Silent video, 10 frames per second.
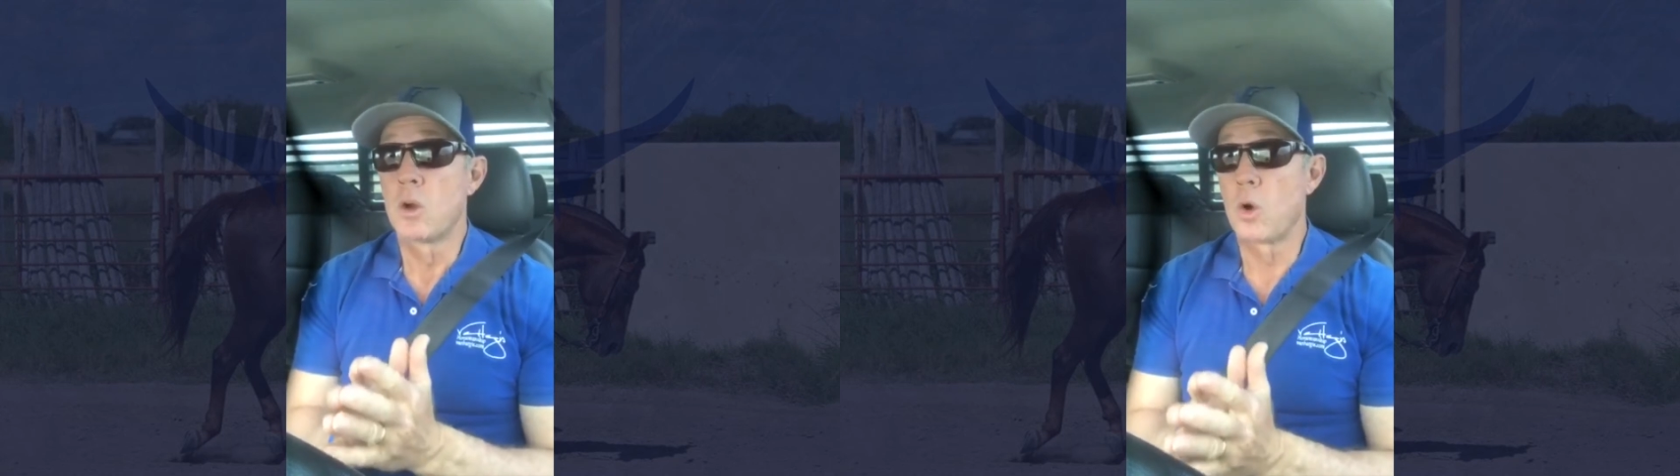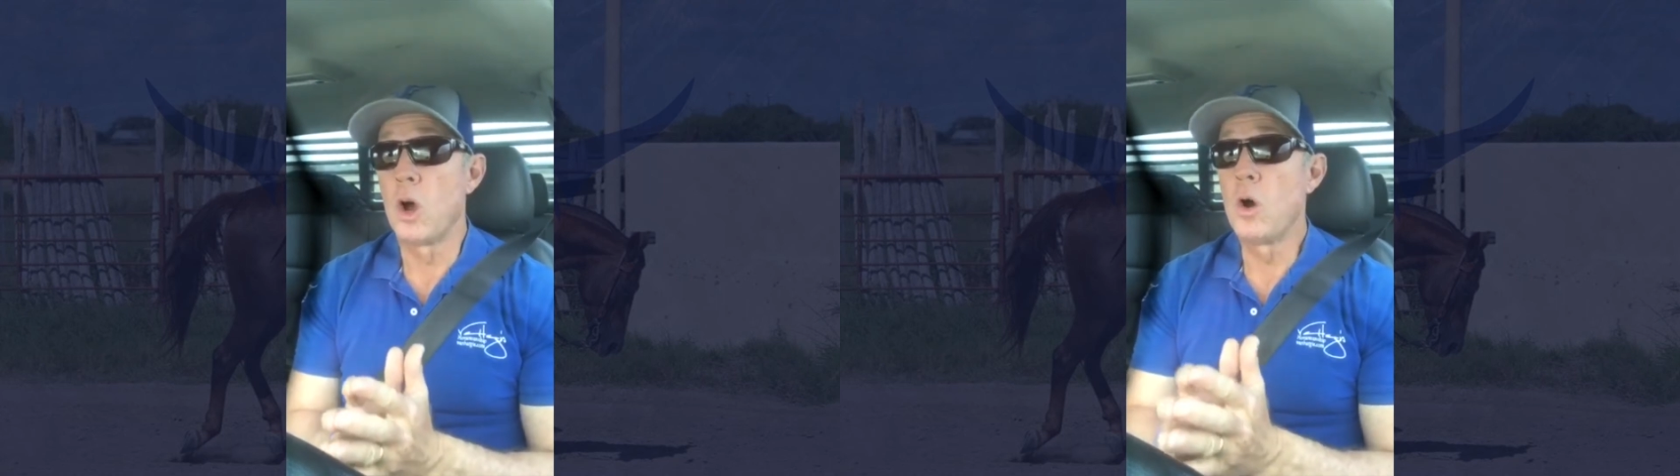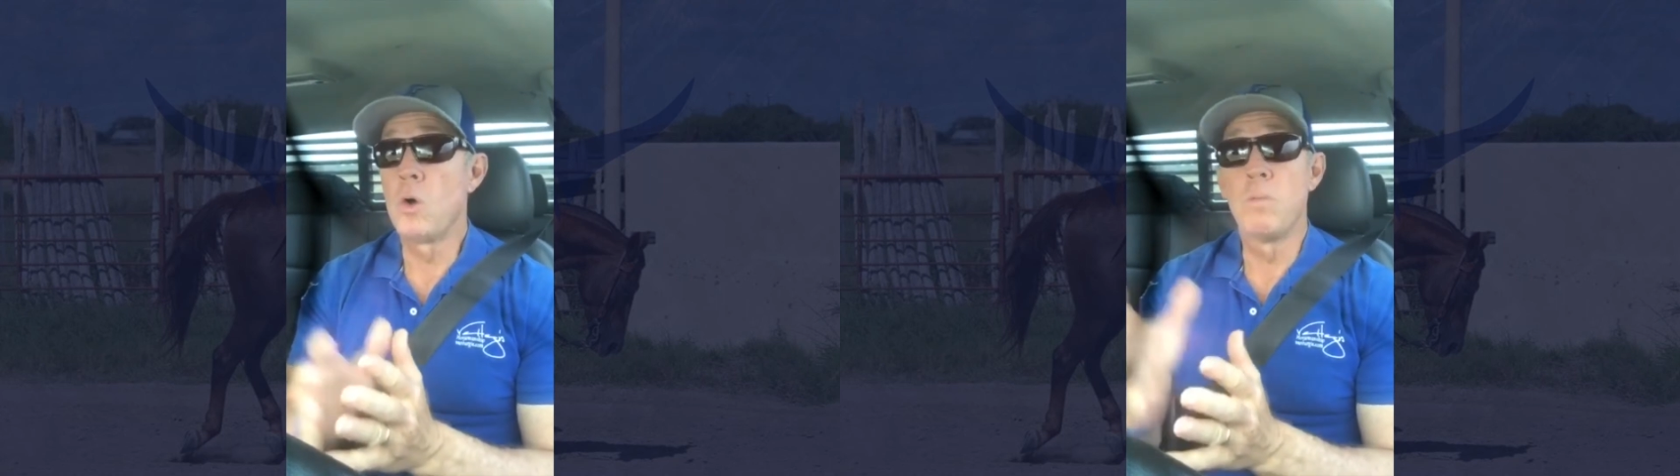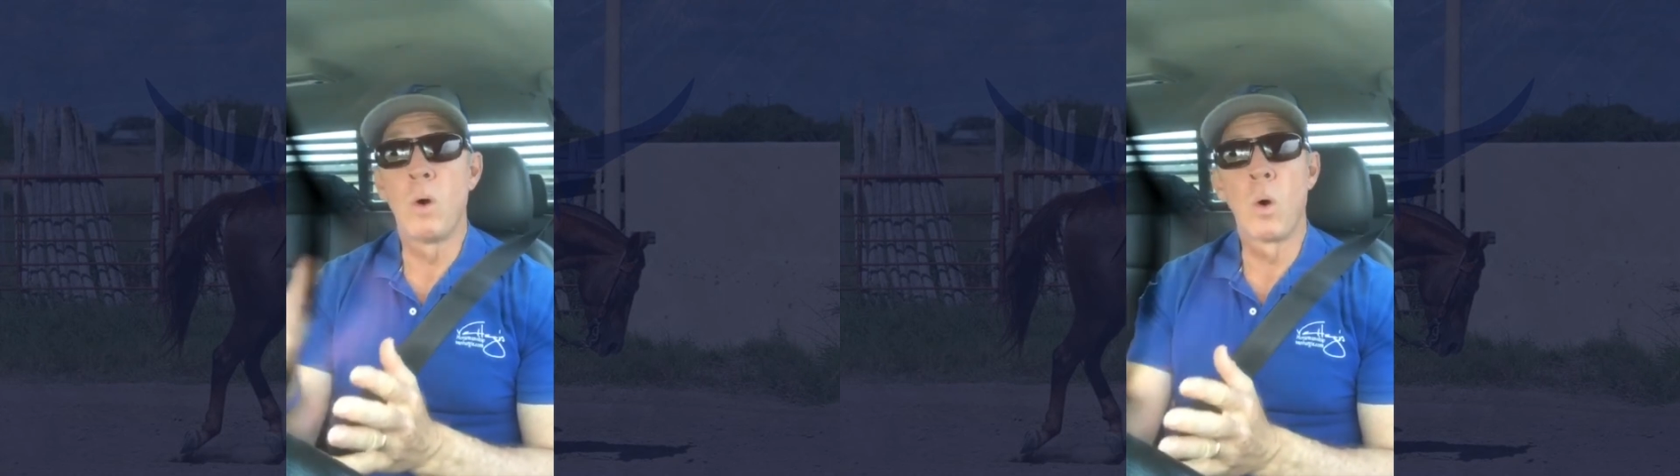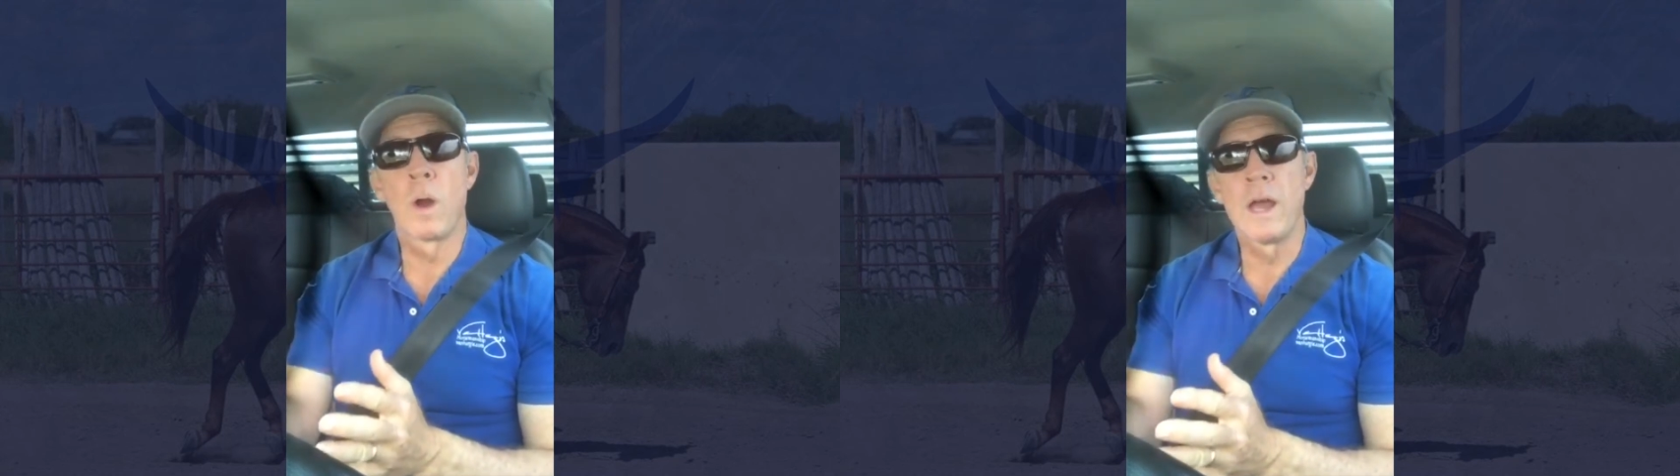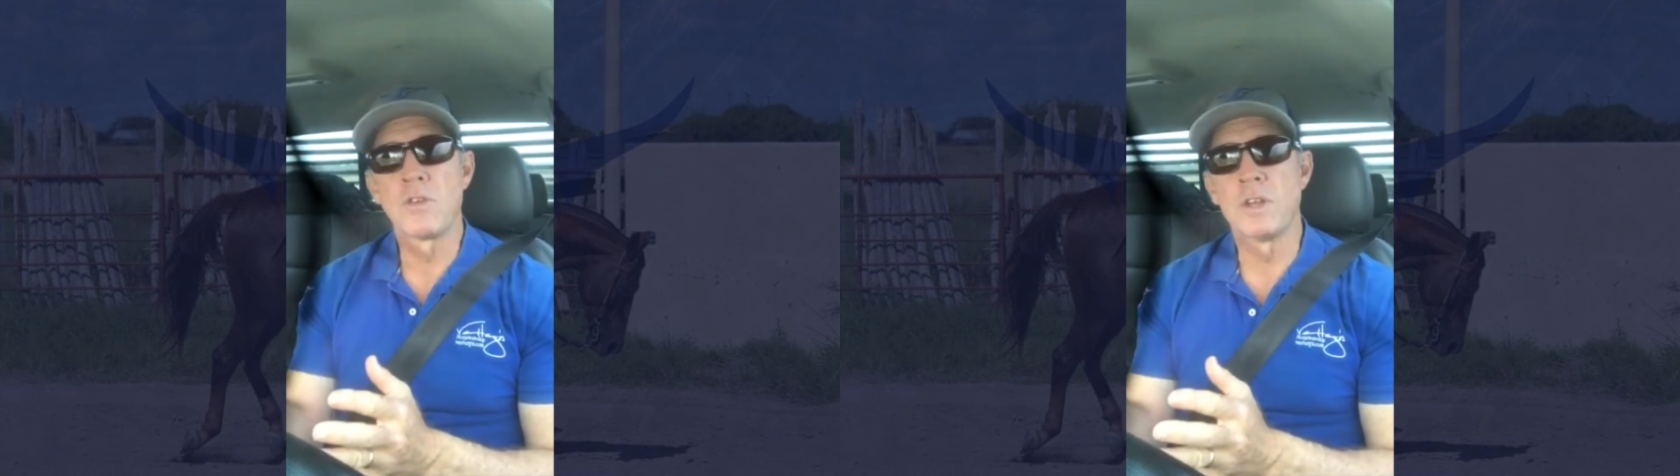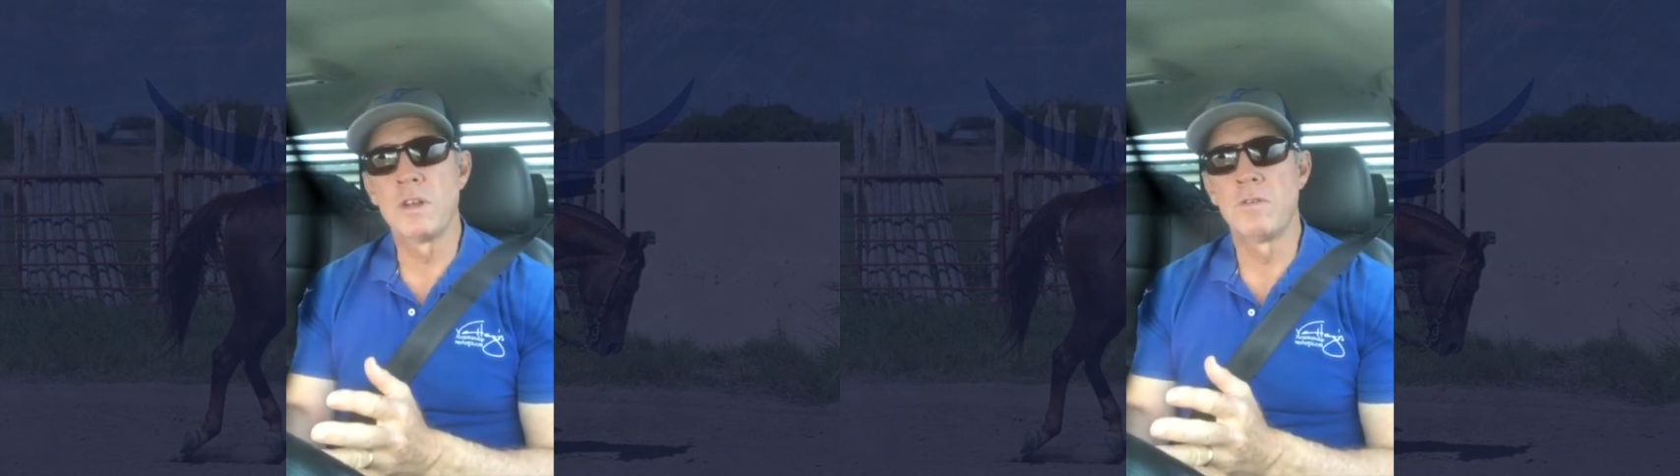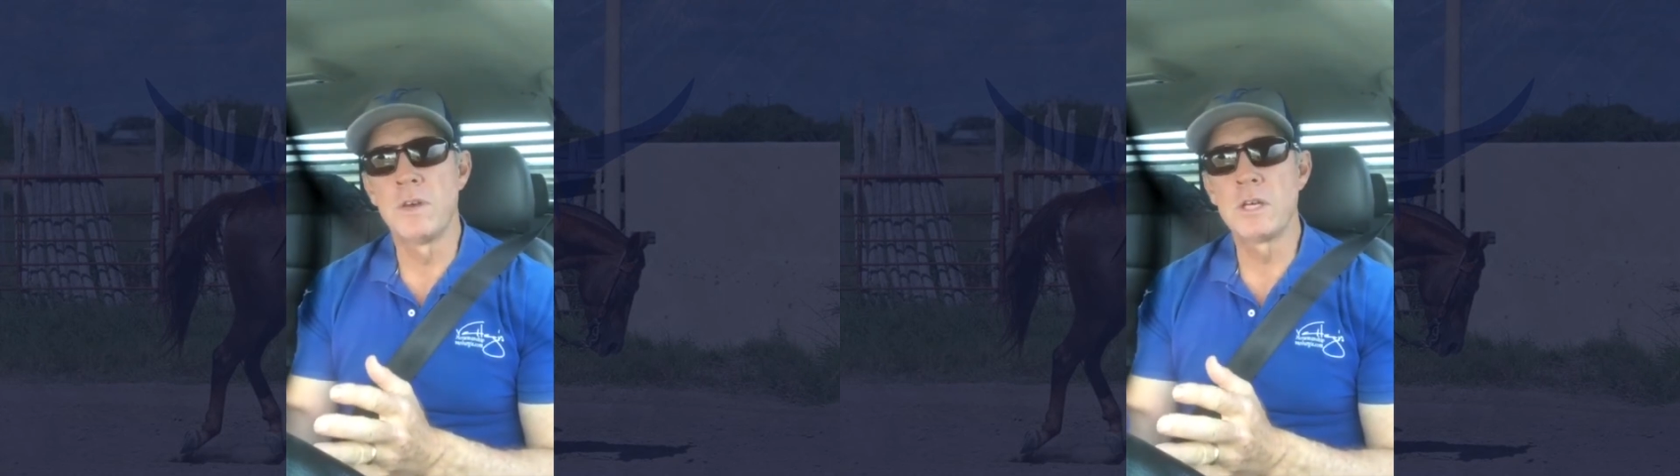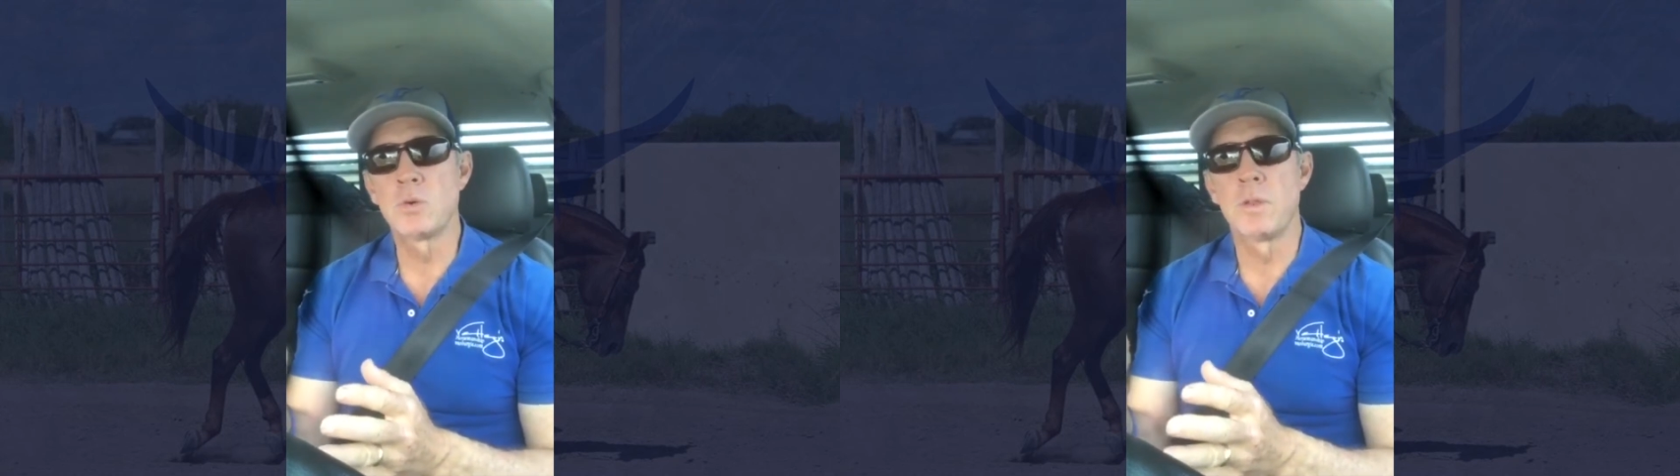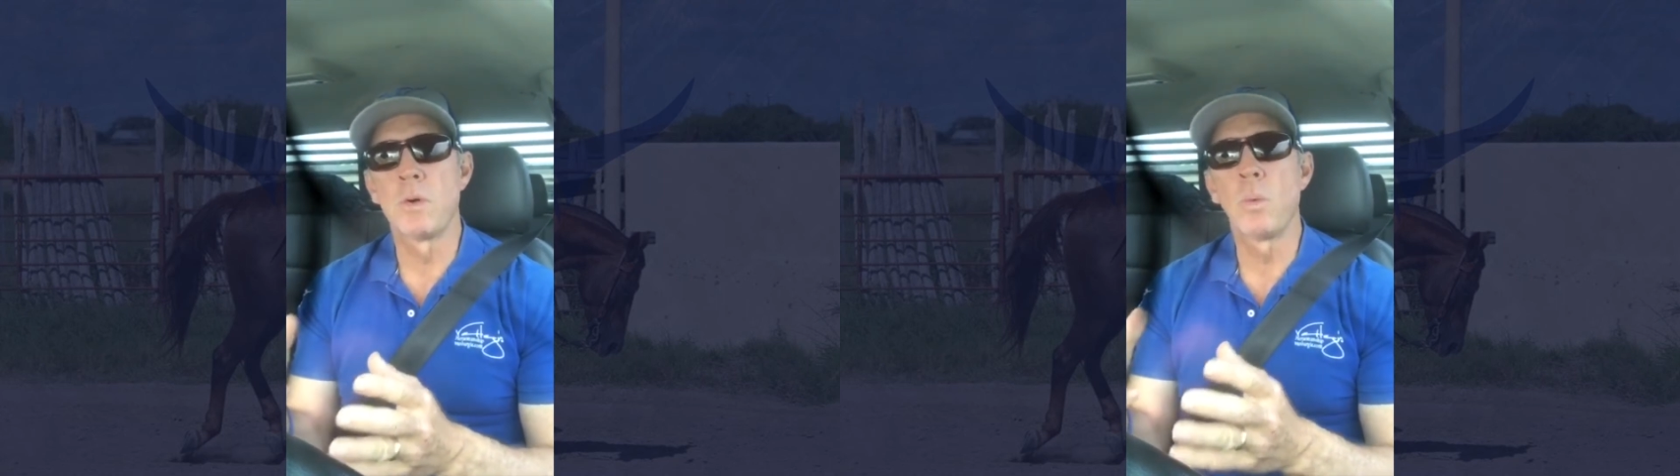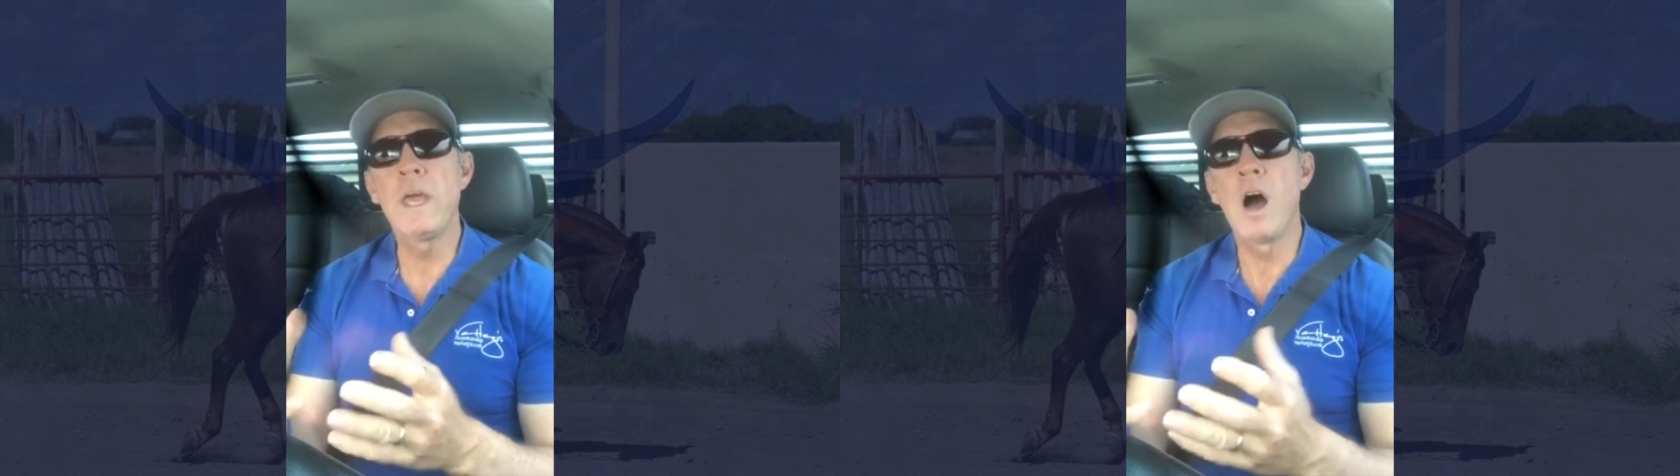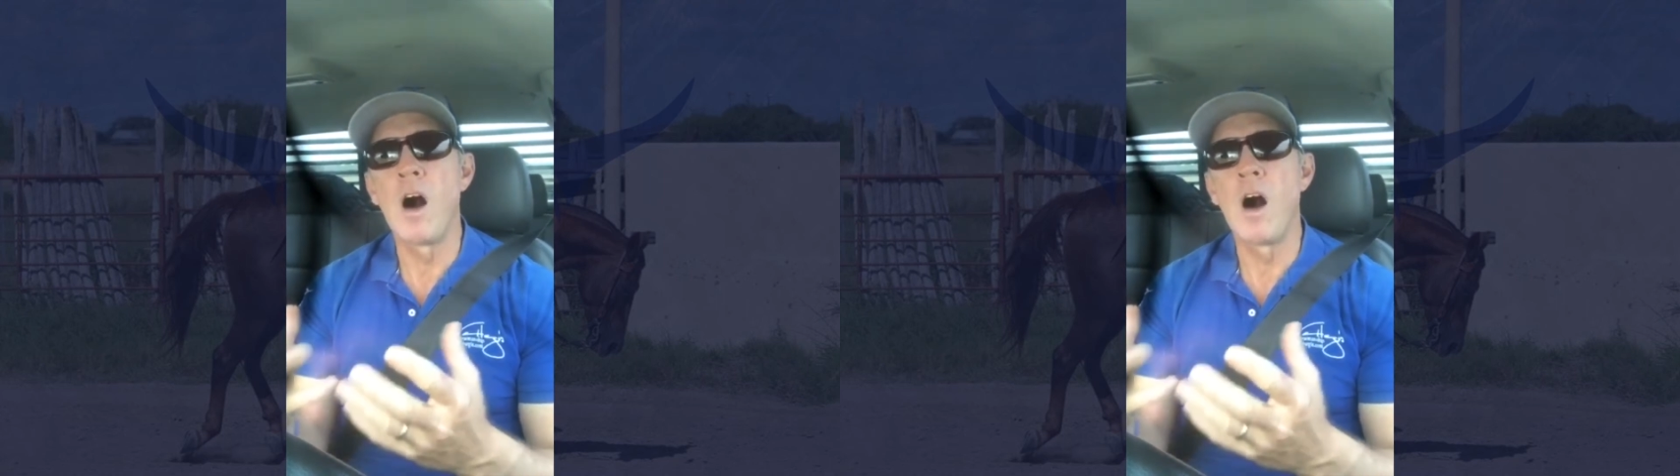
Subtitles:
grow more as an individual that we